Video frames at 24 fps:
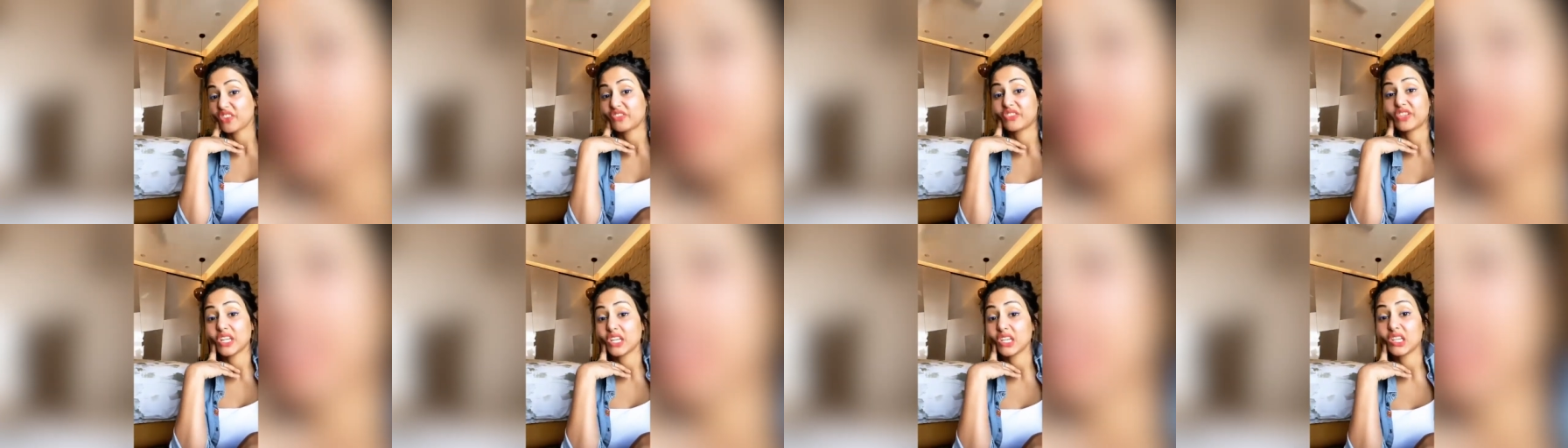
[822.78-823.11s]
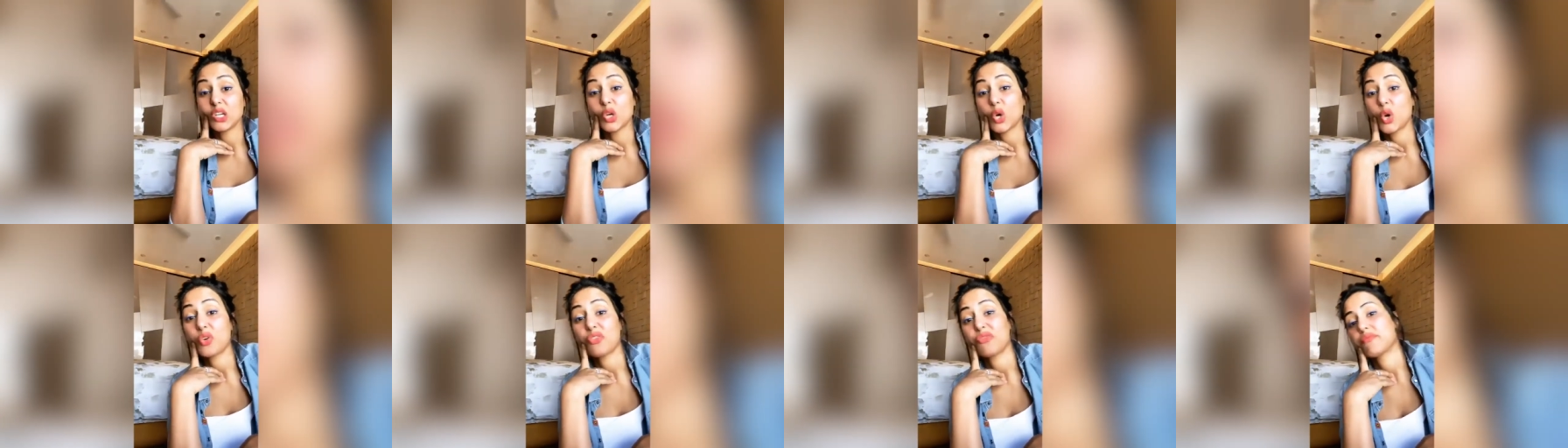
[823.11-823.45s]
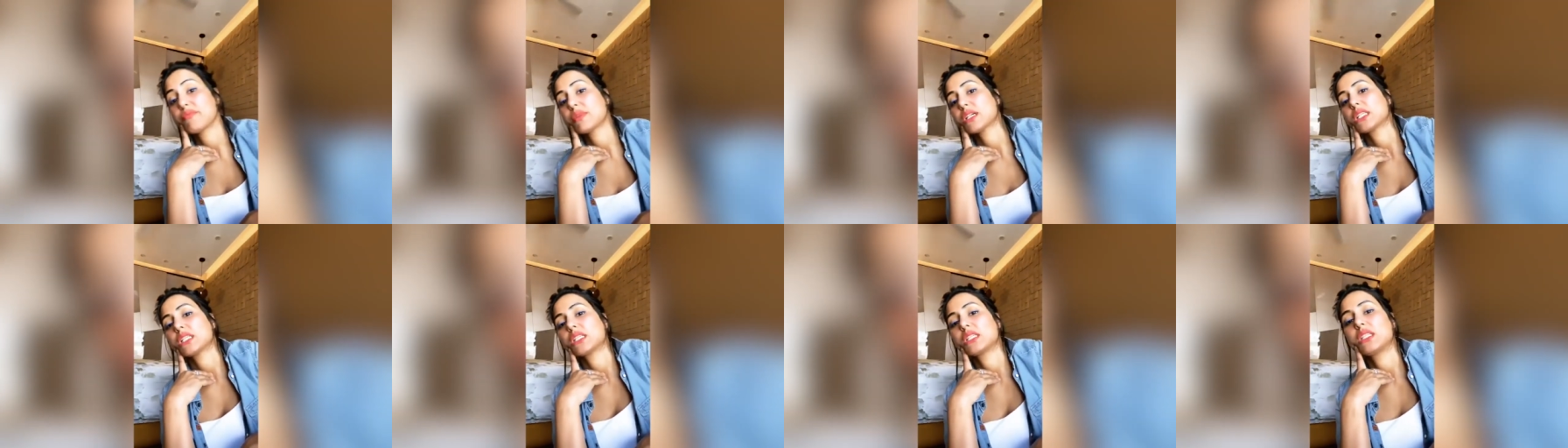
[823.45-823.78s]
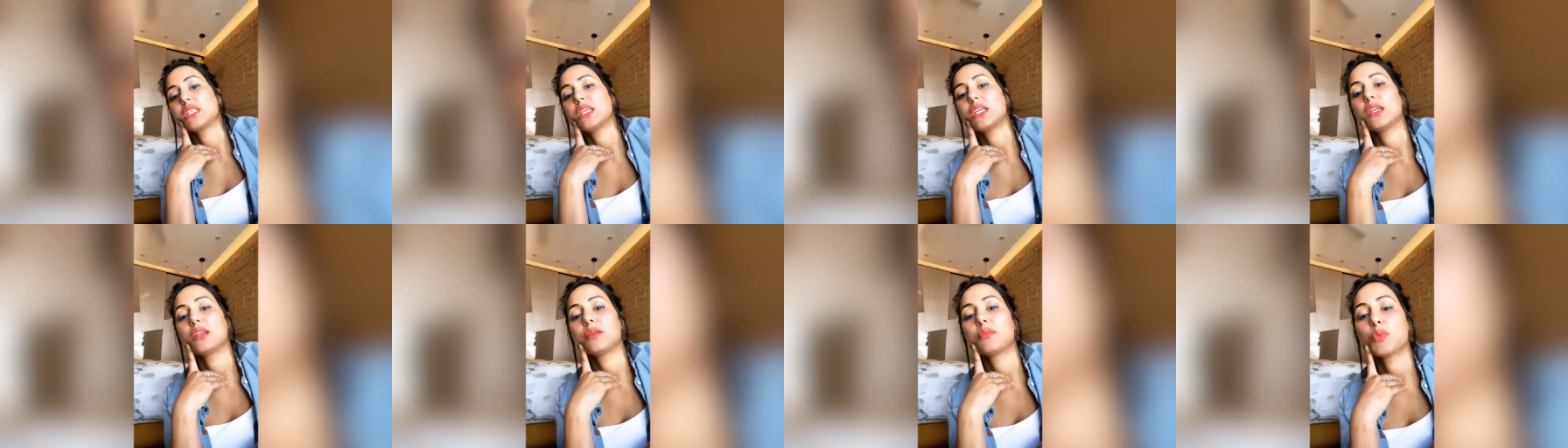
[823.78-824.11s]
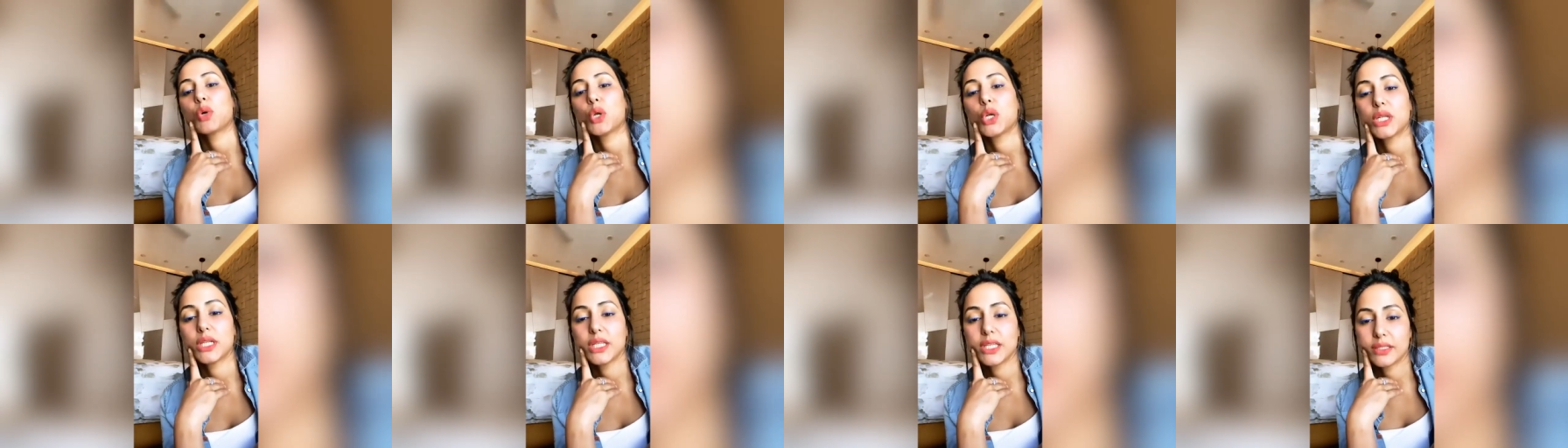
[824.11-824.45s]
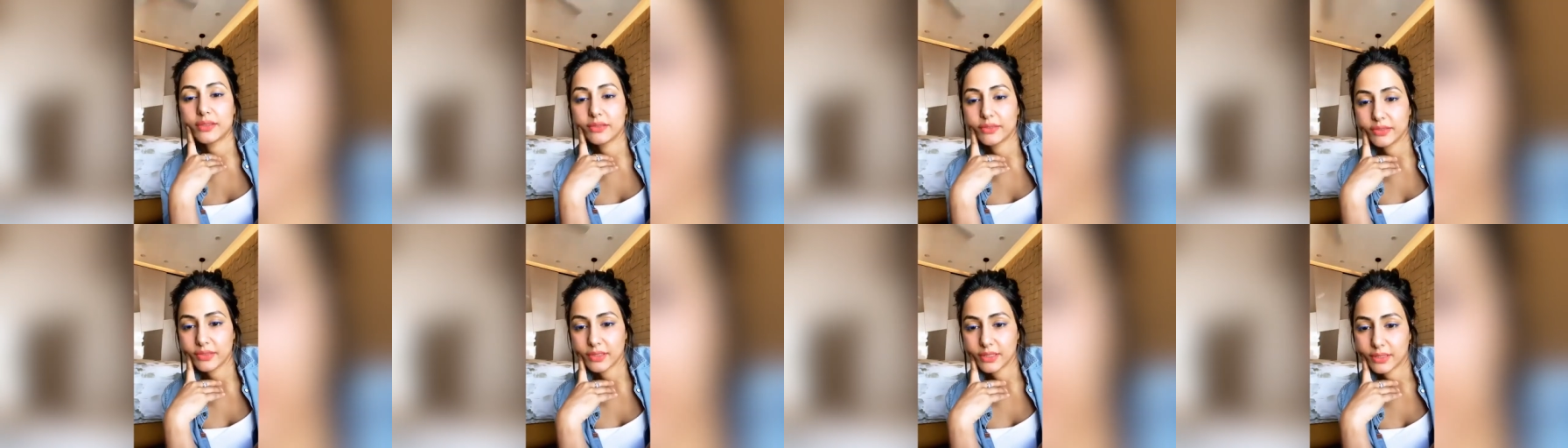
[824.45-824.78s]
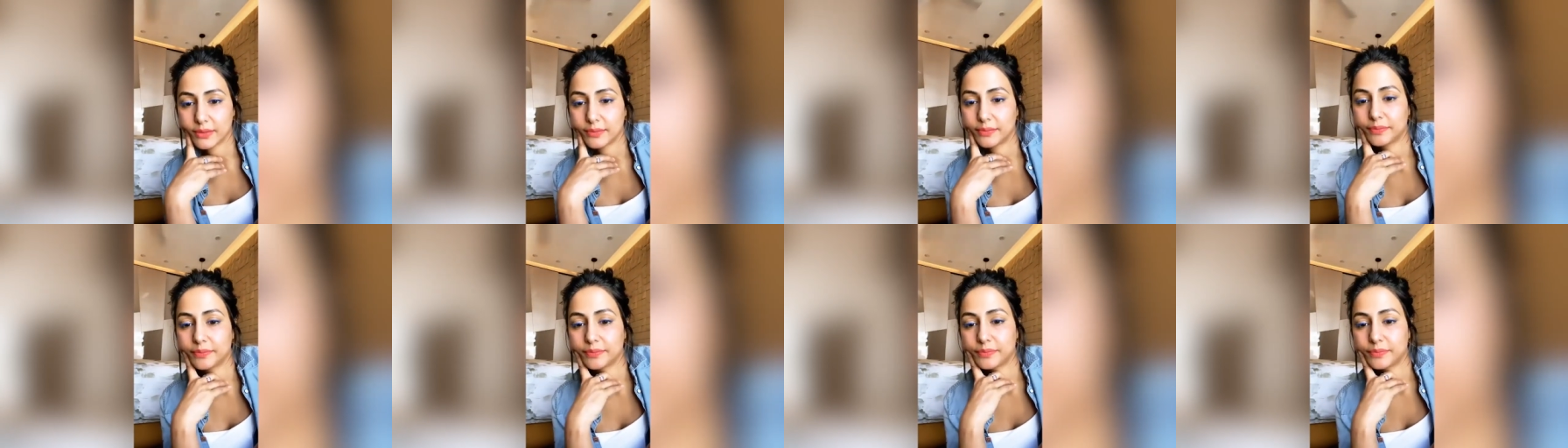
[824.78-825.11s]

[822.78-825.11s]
I've done a lot of masti in Maldives.